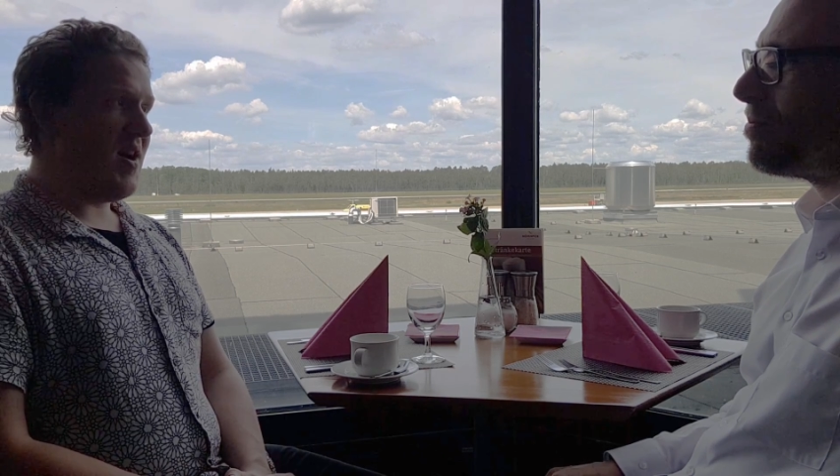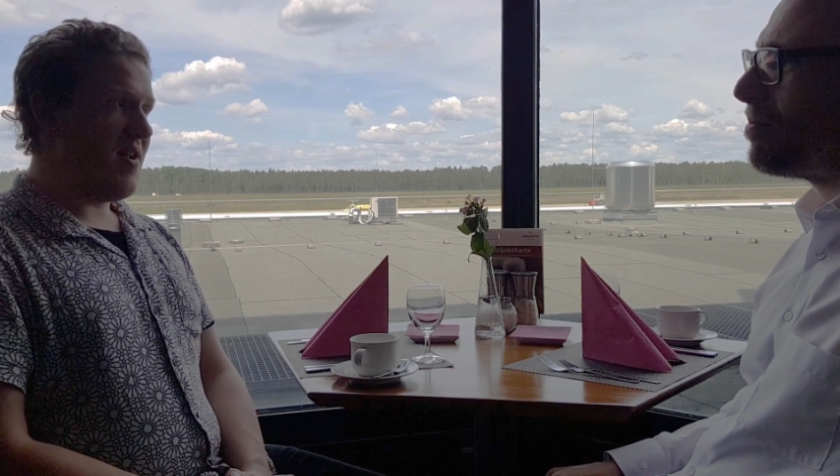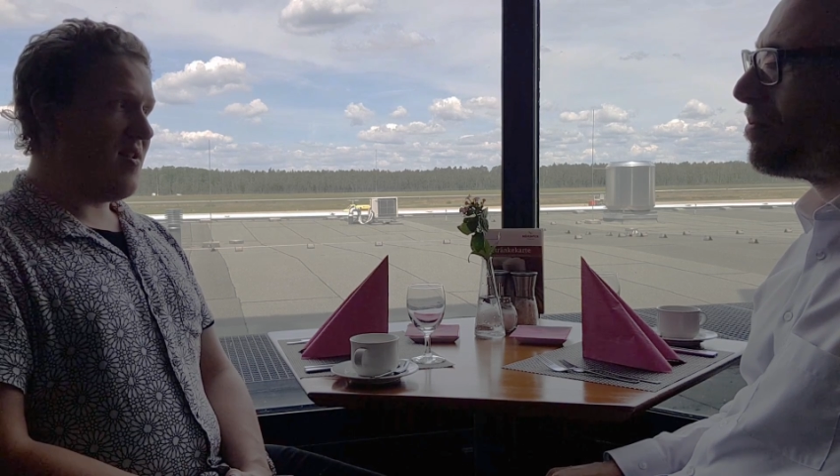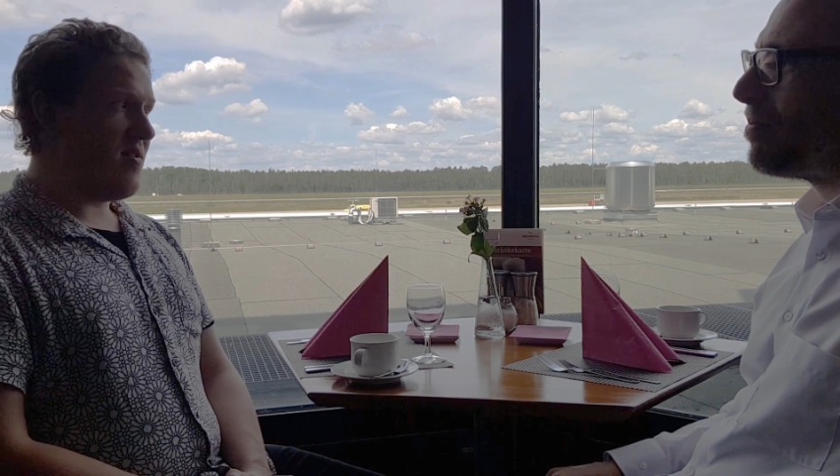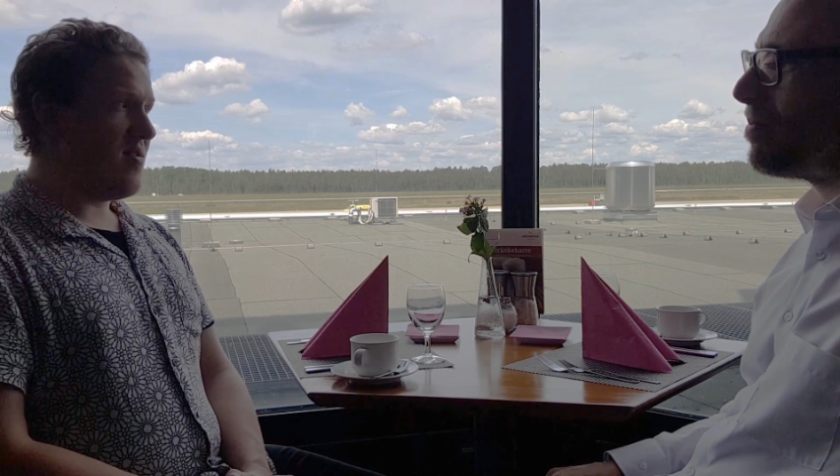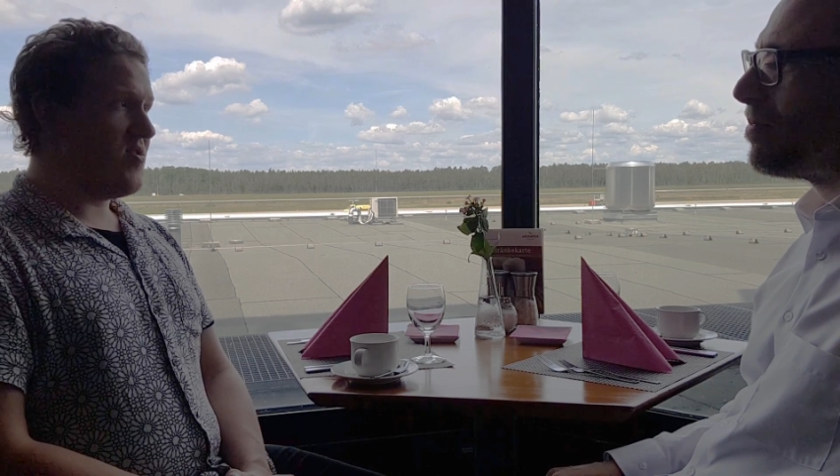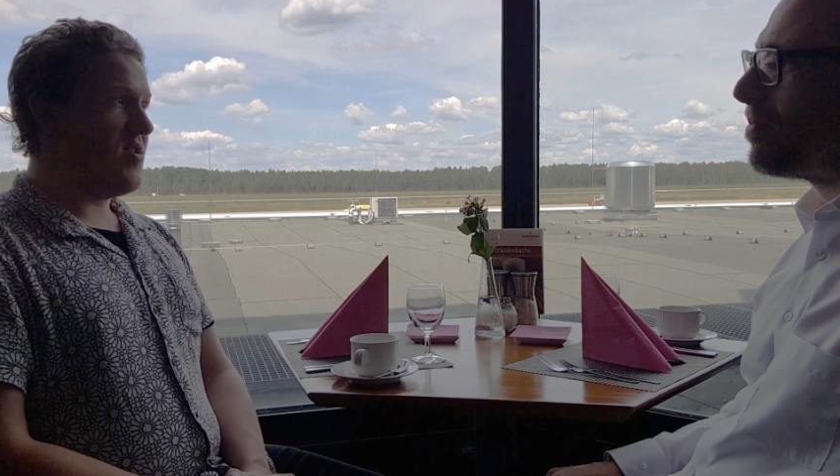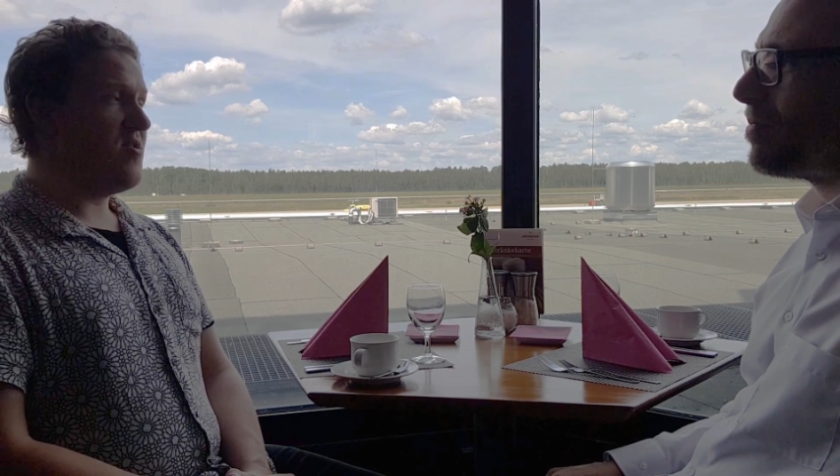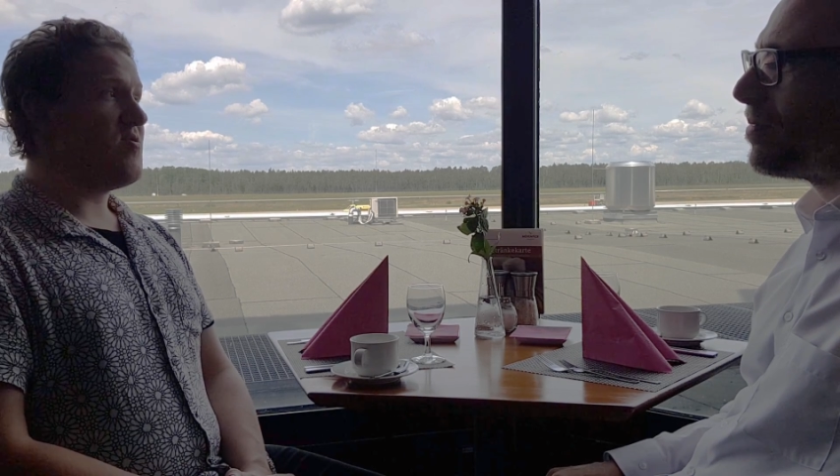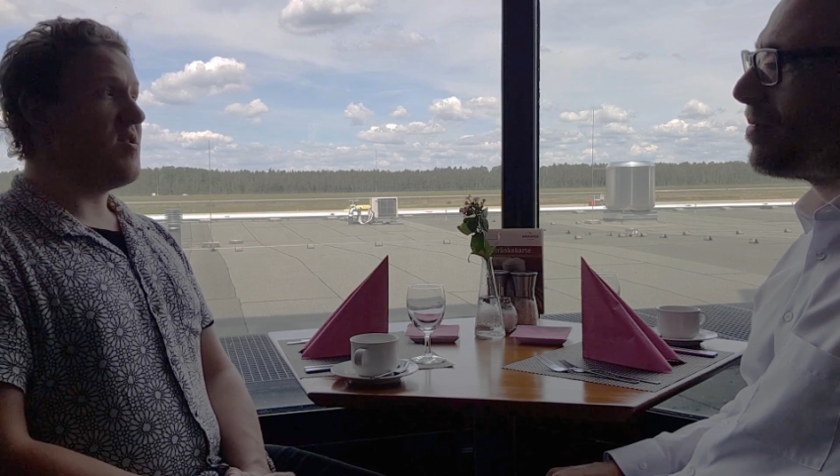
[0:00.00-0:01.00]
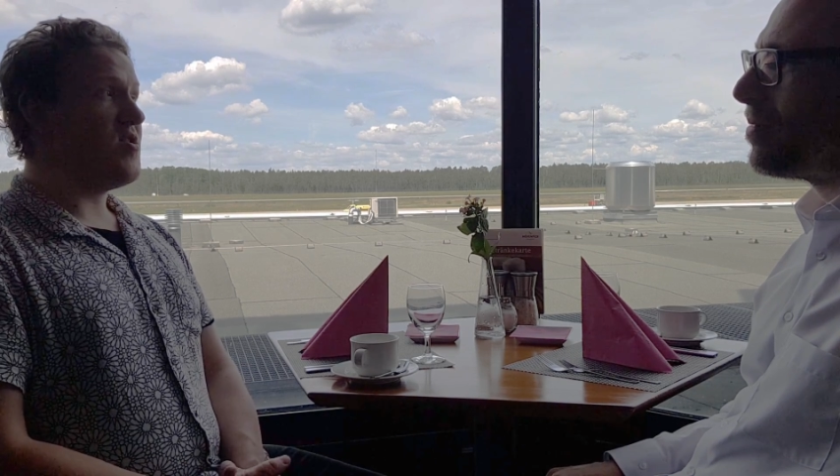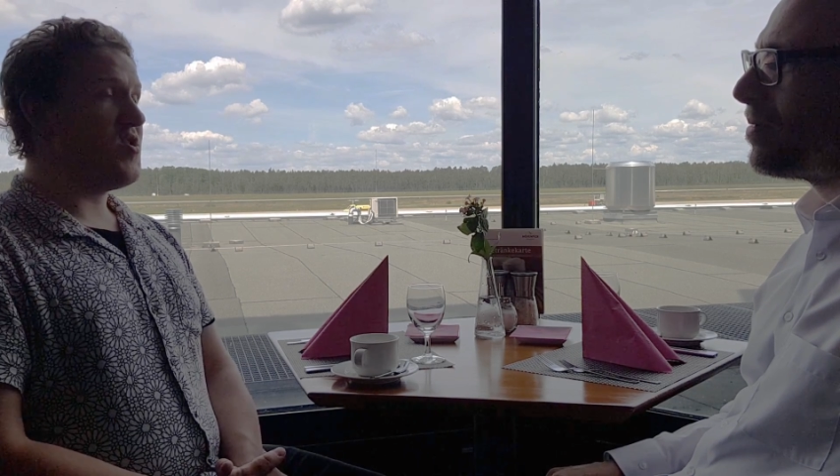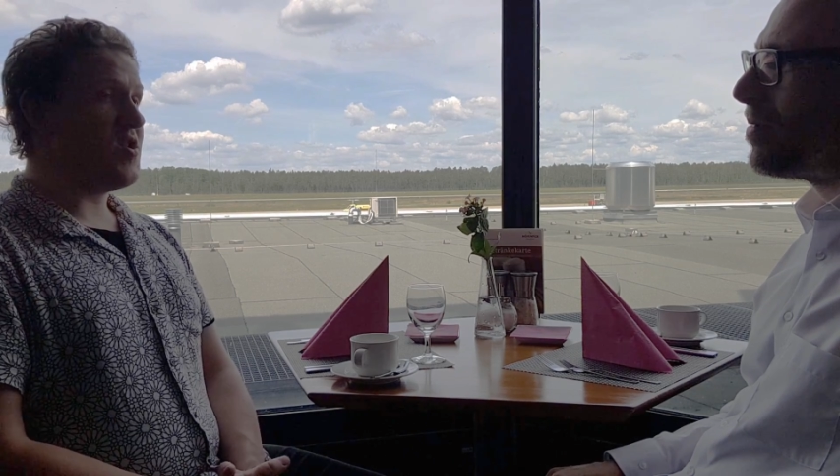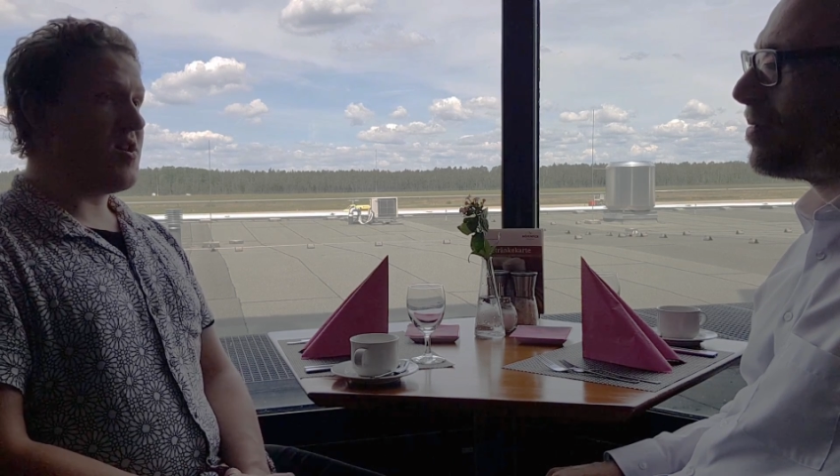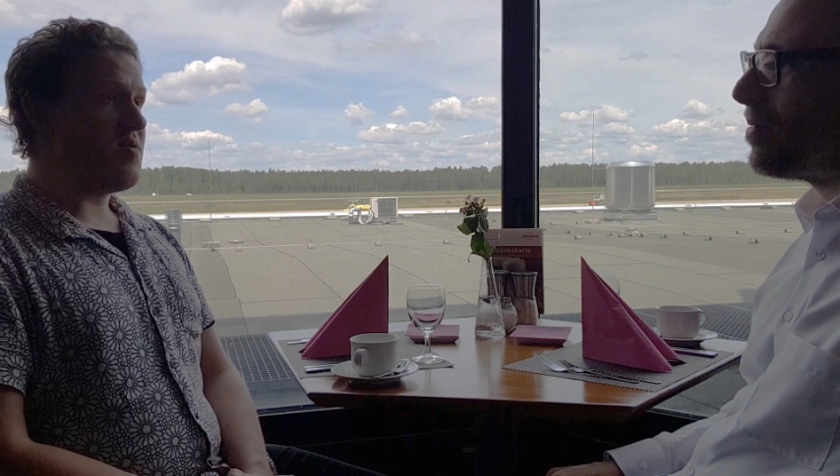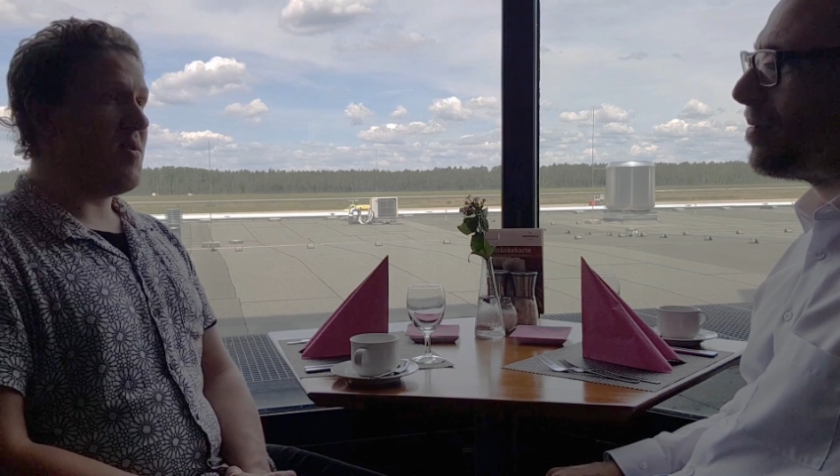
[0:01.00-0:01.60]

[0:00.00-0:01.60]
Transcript: and literally just 6